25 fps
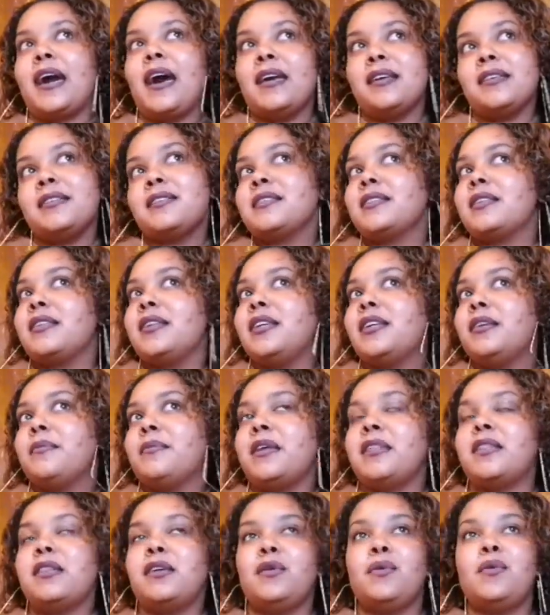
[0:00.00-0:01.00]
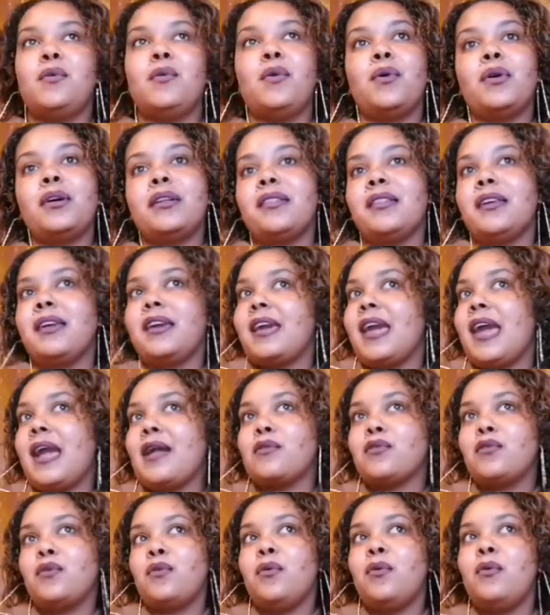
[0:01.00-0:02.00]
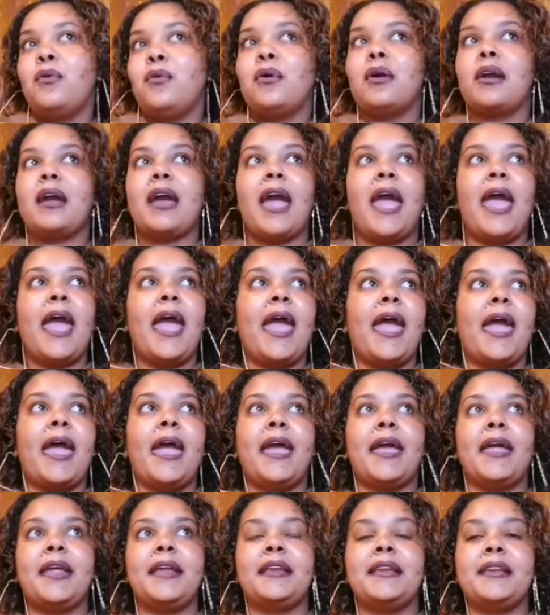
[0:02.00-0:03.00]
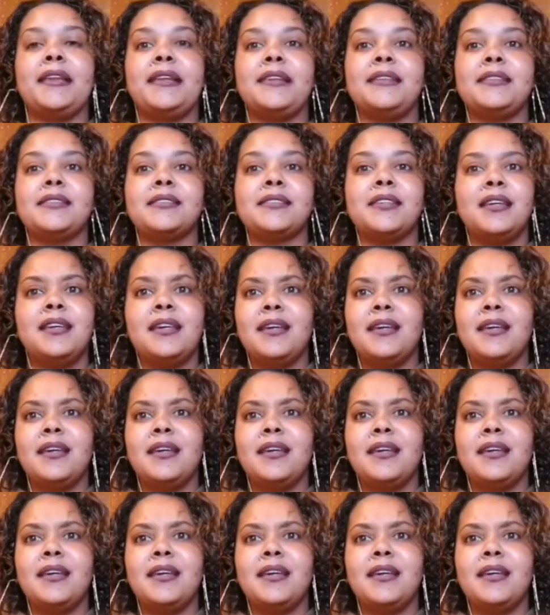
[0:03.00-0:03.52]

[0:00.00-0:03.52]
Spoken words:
ice cream and then walk on the catwalk, and